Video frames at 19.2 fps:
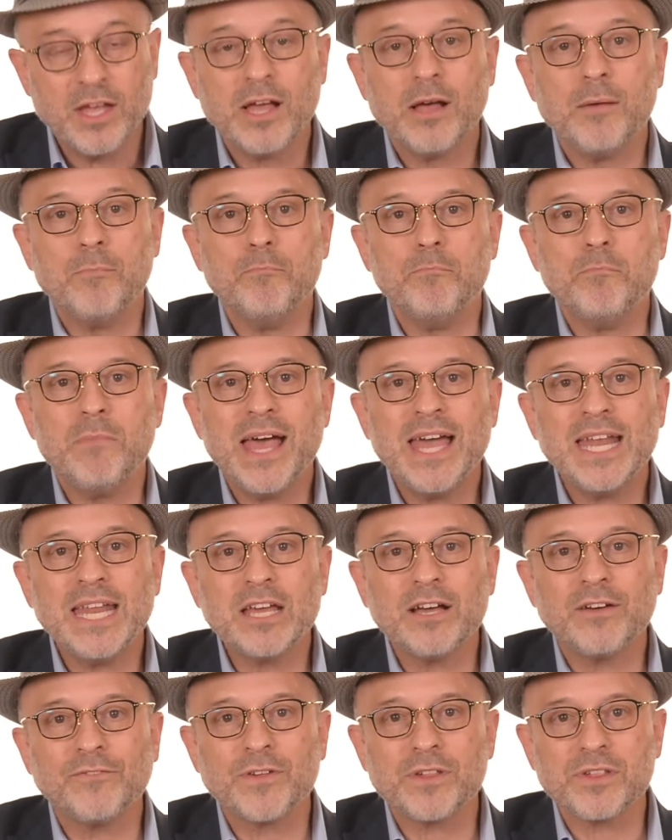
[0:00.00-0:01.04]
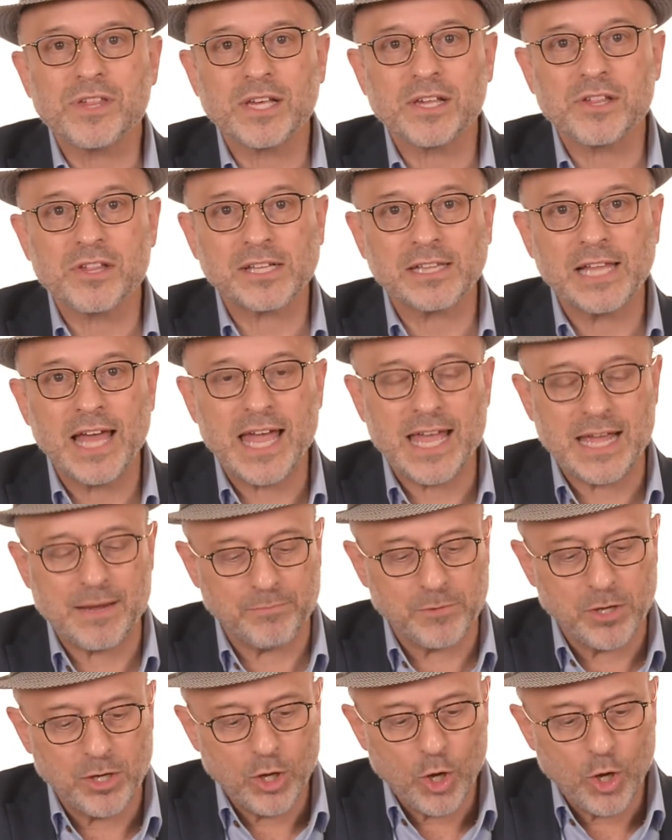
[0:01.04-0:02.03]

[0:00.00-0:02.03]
many of us exclaimed,